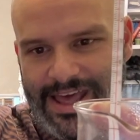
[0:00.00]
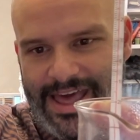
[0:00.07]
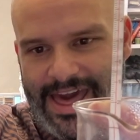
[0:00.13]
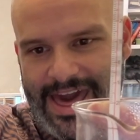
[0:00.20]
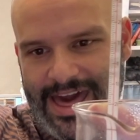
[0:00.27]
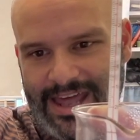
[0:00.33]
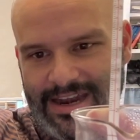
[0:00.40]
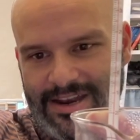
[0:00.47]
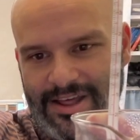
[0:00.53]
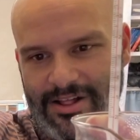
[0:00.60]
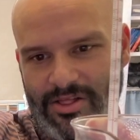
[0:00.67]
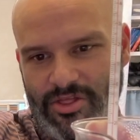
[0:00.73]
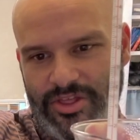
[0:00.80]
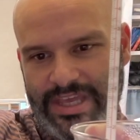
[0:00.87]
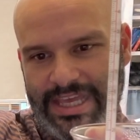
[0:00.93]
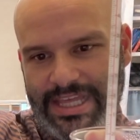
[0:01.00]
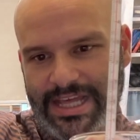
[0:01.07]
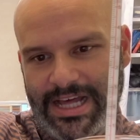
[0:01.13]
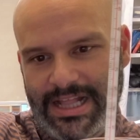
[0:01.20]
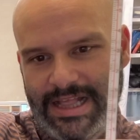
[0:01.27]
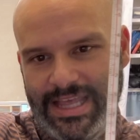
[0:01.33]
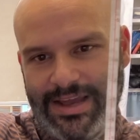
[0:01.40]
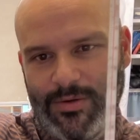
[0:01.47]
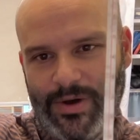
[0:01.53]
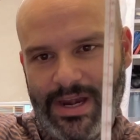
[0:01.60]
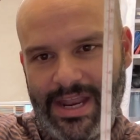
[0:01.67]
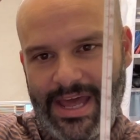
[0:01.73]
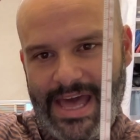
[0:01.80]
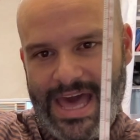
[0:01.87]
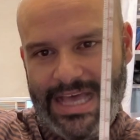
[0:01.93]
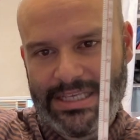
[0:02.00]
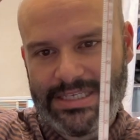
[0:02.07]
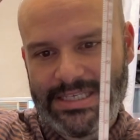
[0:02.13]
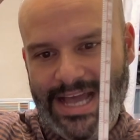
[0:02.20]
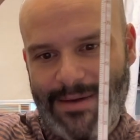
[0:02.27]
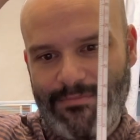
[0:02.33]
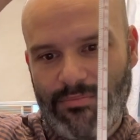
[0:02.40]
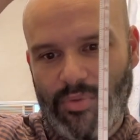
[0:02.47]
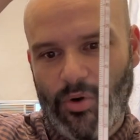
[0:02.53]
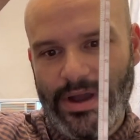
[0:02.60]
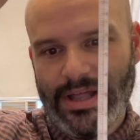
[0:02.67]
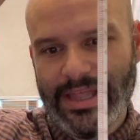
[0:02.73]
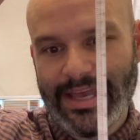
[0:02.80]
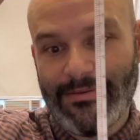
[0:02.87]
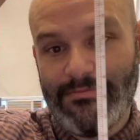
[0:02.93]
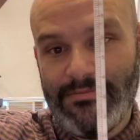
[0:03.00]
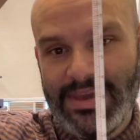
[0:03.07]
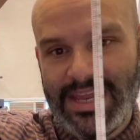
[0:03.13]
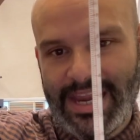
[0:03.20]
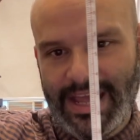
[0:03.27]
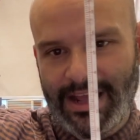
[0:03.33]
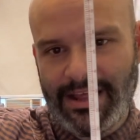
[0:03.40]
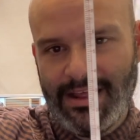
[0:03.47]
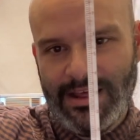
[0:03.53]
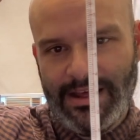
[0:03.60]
and the liquid has stopped boiling, meaning,